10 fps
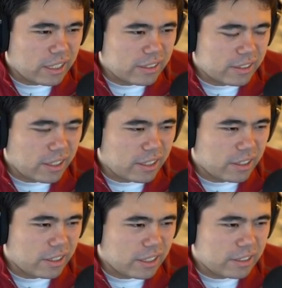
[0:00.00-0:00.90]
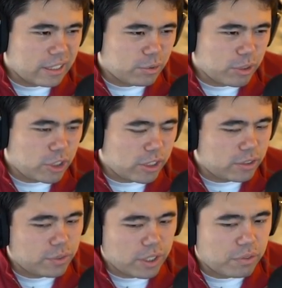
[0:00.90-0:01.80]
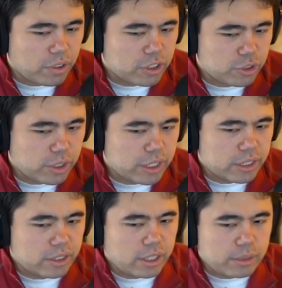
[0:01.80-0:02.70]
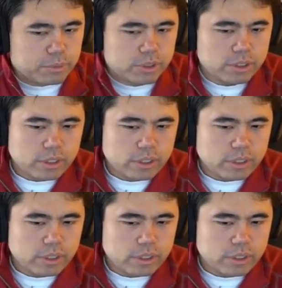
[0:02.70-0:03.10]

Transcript: That's kind of the, that, that's why chess is very frustrating at times.